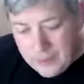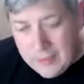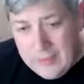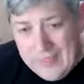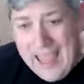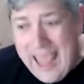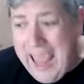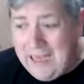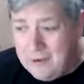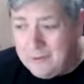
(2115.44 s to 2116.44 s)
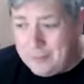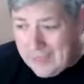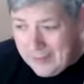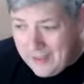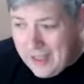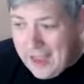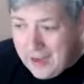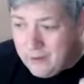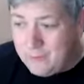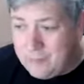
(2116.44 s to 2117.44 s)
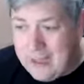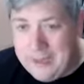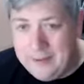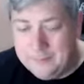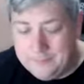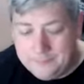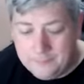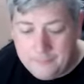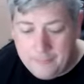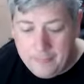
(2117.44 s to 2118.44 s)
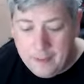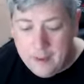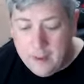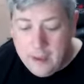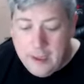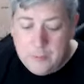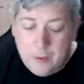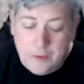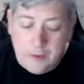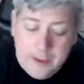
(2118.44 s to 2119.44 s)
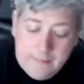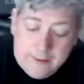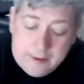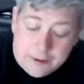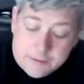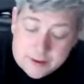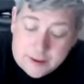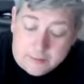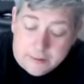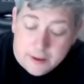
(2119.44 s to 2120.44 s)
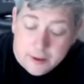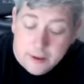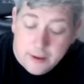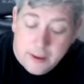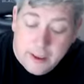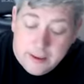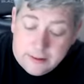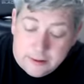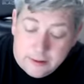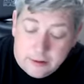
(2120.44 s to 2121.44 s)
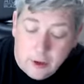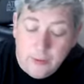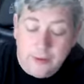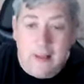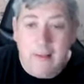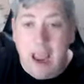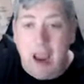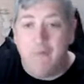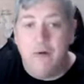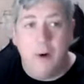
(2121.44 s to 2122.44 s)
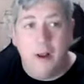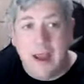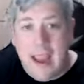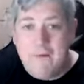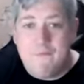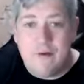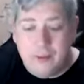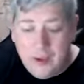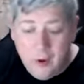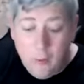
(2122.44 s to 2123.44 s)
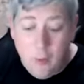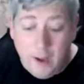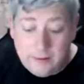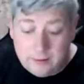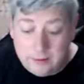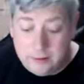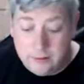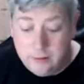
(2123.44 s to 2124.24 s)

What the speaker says: And then the end of plan is one of the key leadership skills, is don't tell everyone everything at once.